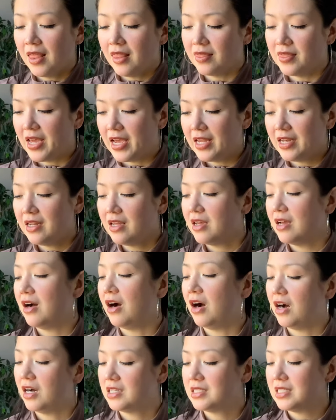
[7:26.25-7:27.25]
Then
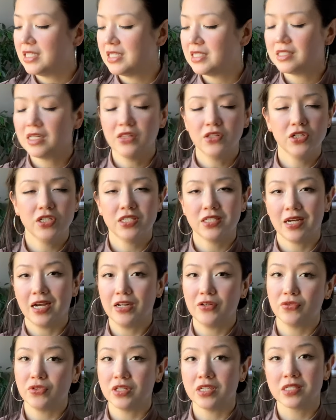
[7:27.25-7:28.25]
on this other
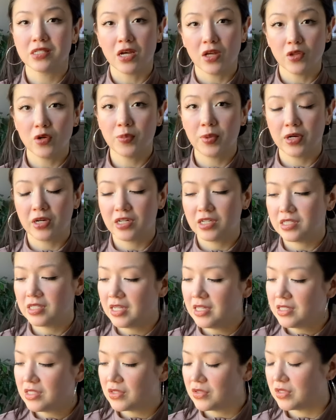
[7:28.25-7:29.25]
side, for this other
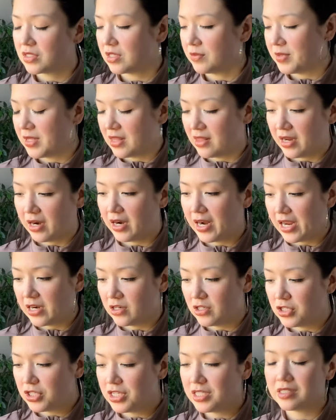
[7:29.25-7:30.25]
person, so this could be their
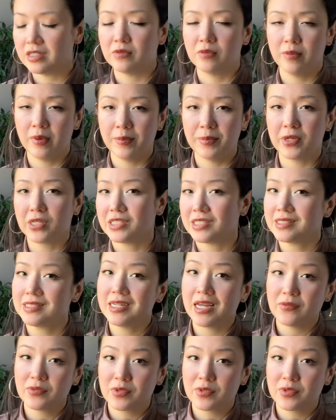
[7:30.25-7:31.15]
energies, and remember, it doesn't have